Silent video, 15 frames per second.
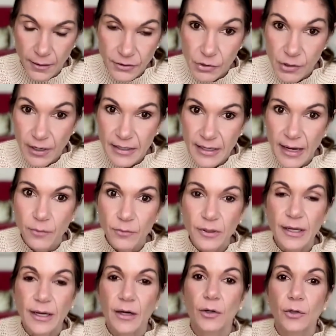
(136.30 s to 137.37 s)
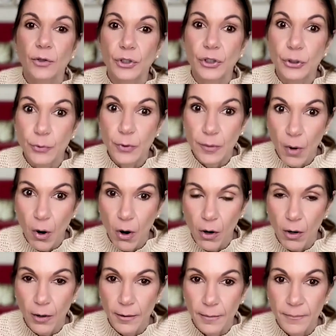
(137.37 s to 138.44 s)
United Healthcare,
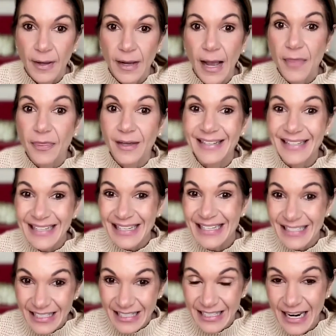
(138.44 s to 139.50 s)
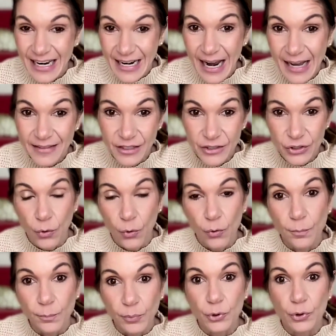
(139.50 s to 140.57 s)
UMR, and then each state has its
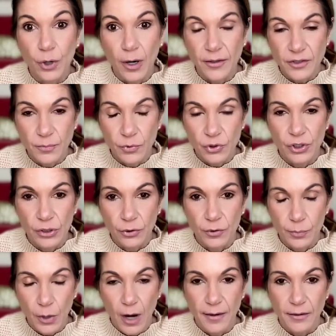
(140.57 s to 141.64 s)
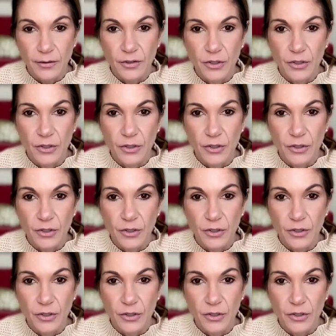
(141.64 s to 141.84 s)
own Blue Cross Blue Shield product.